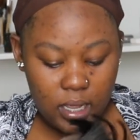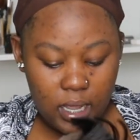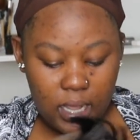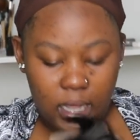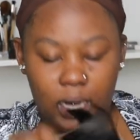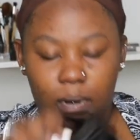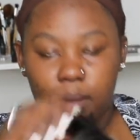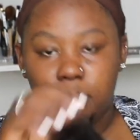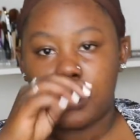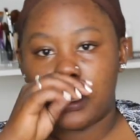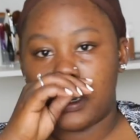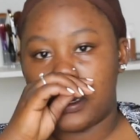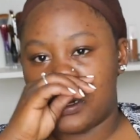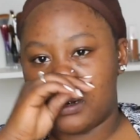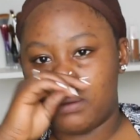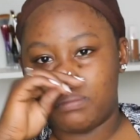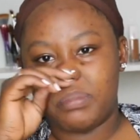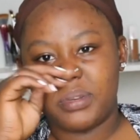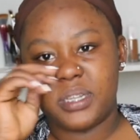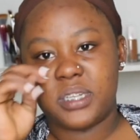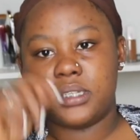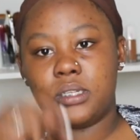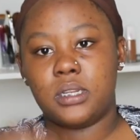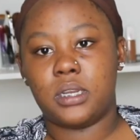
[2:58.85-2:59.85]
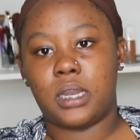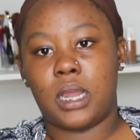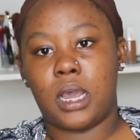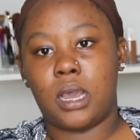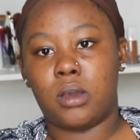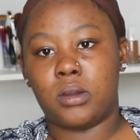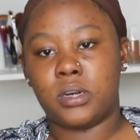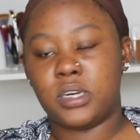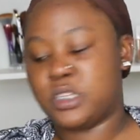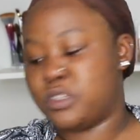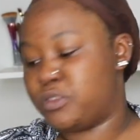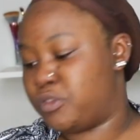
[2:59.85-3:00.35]
And I'm not going to bleach the
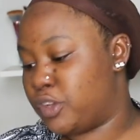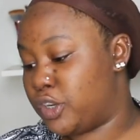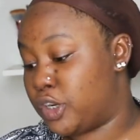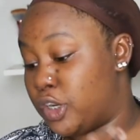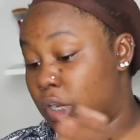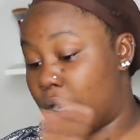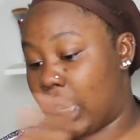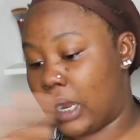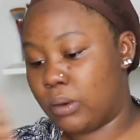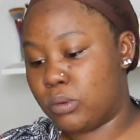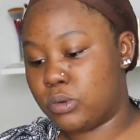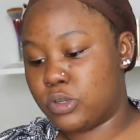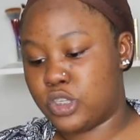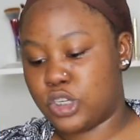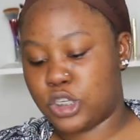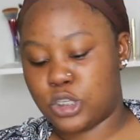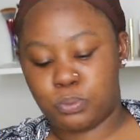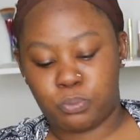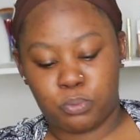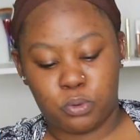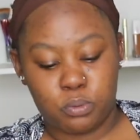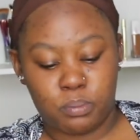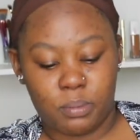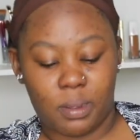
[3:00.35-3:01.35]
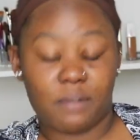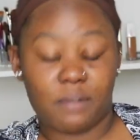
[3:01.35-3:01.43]
knot on this video. I will just put